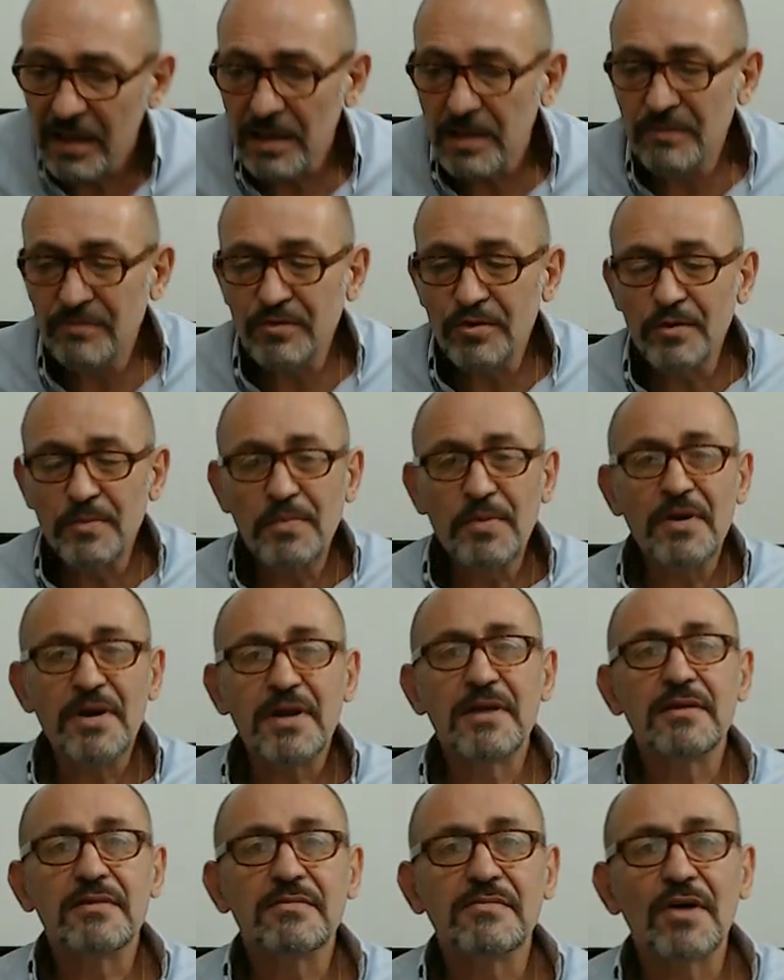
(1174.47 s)
if you
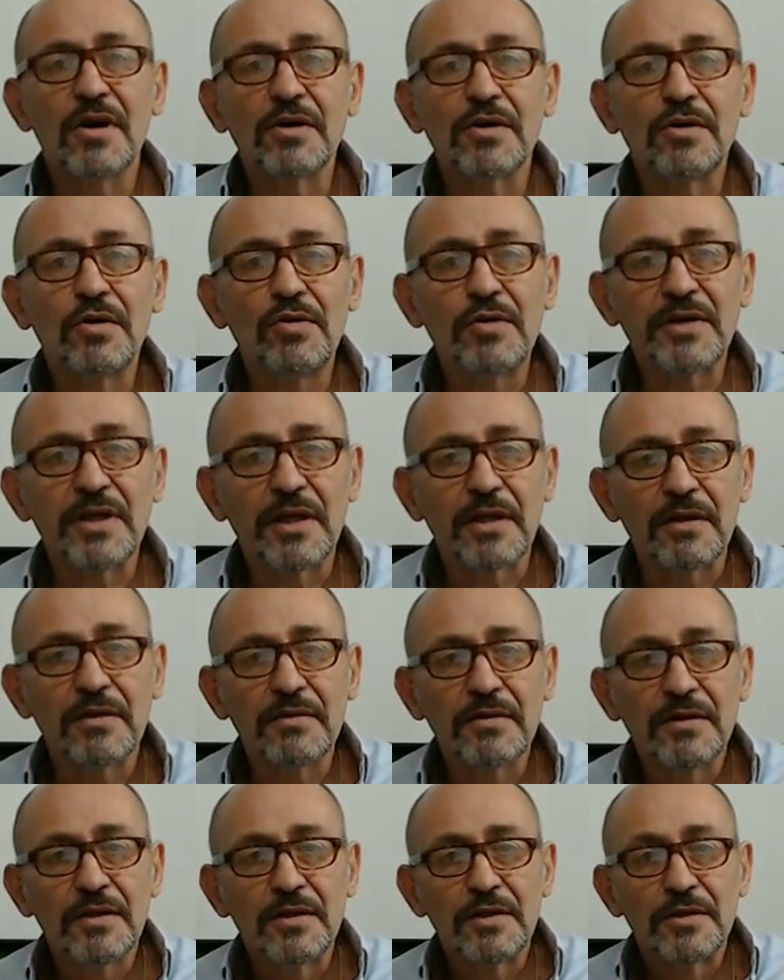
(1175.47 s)
breathe
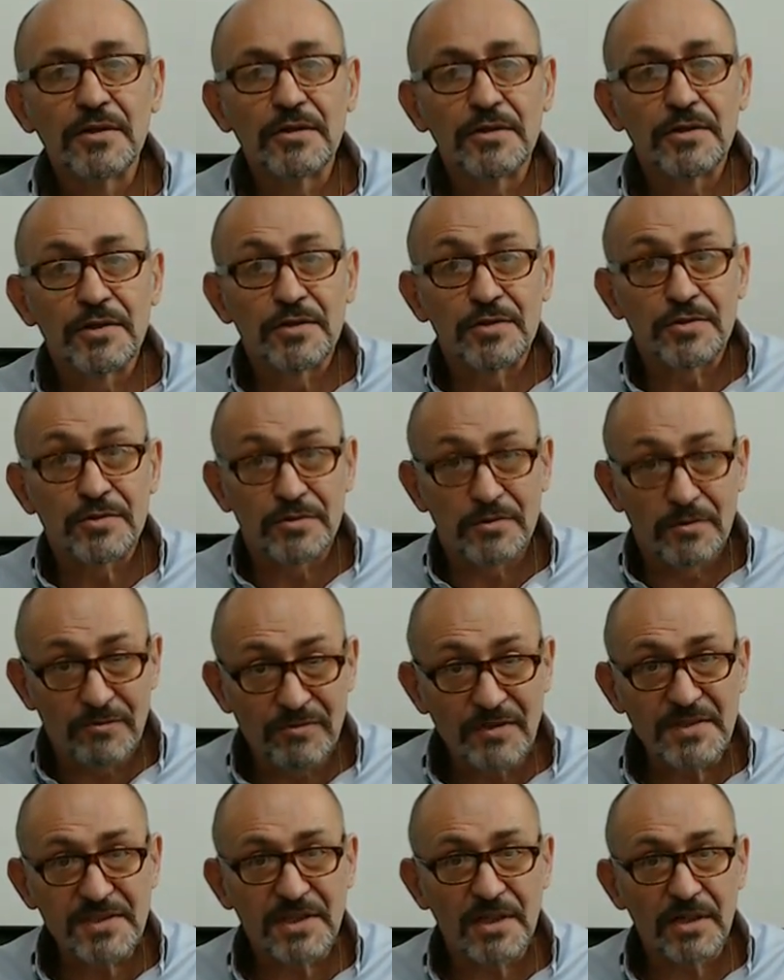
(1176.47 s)
according to the
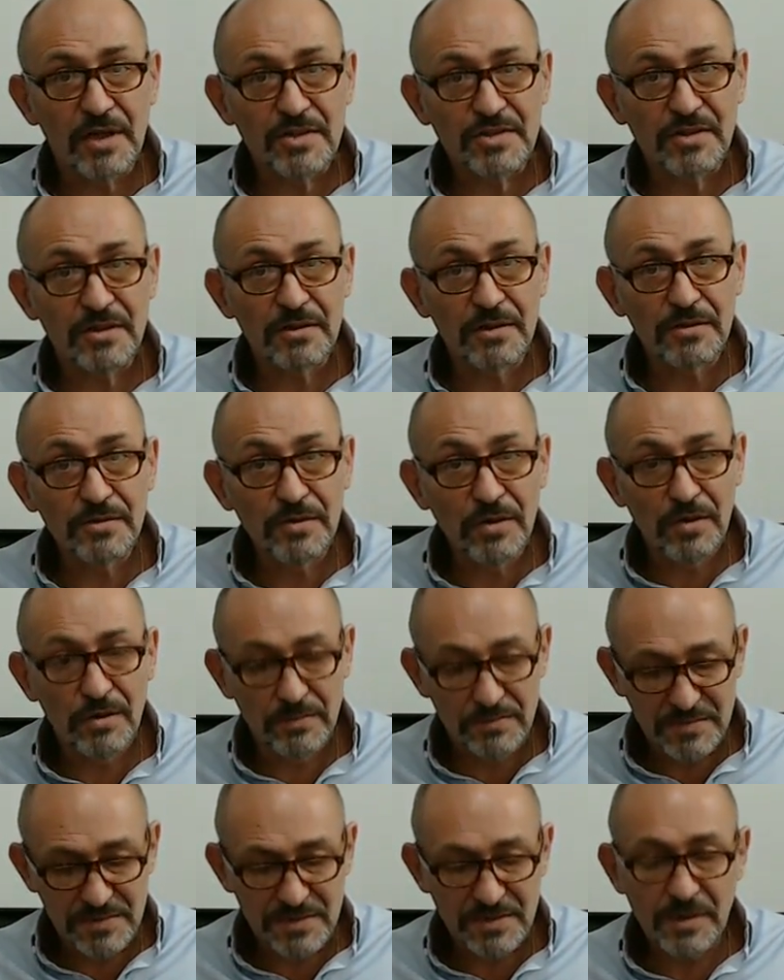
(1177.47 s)
physiological
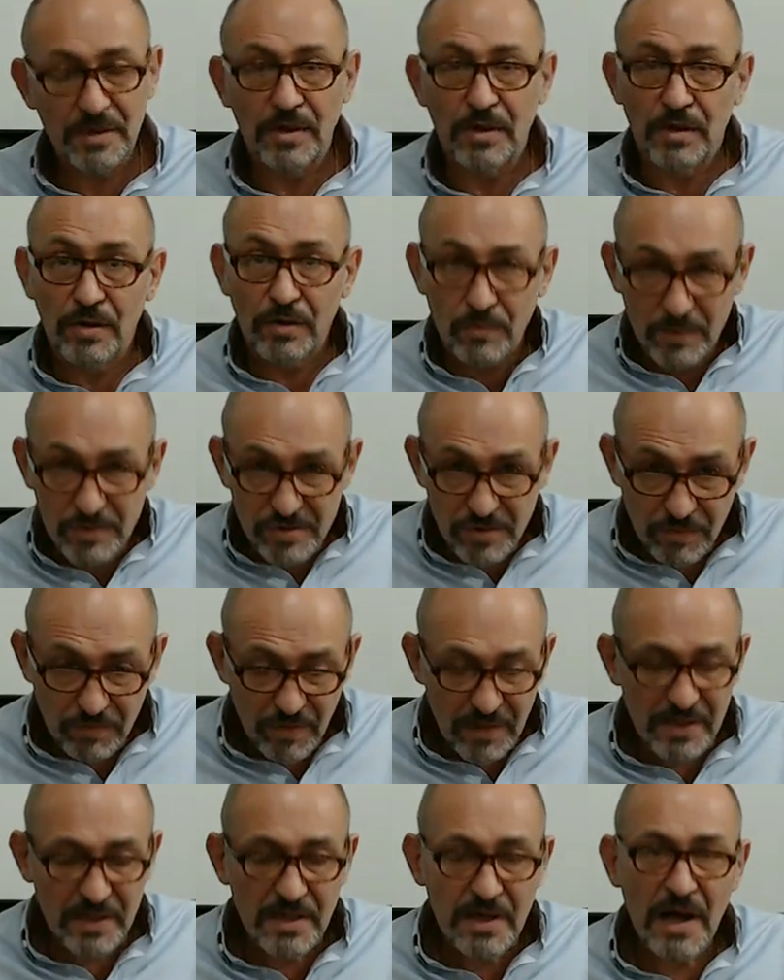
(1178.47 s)
norms which are
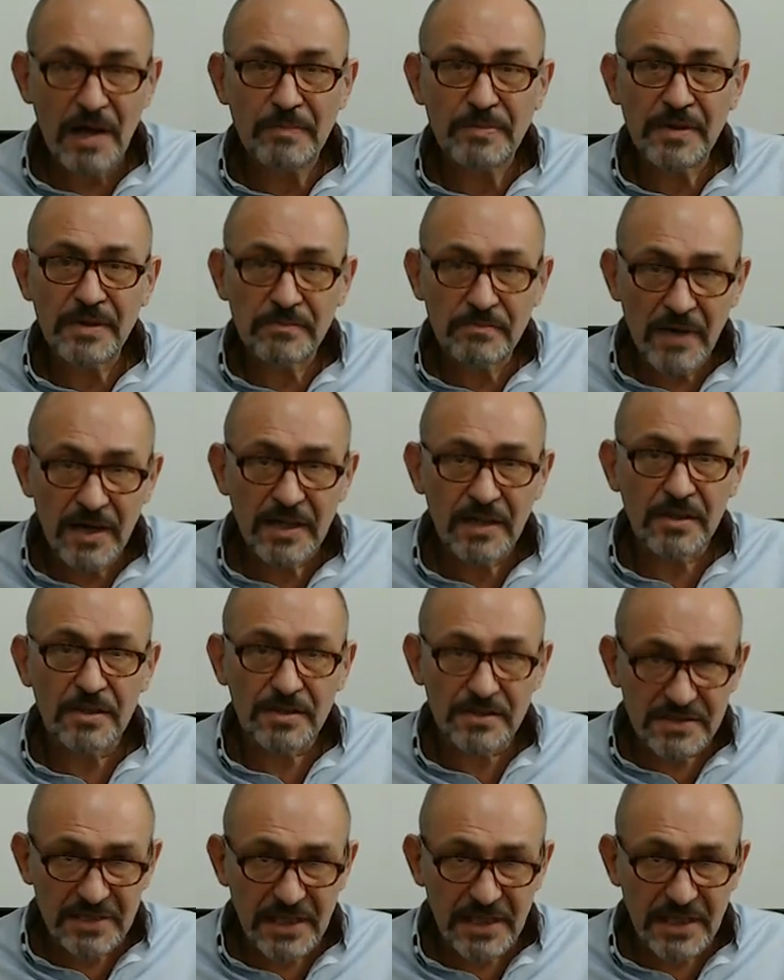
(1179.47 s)
written up in medical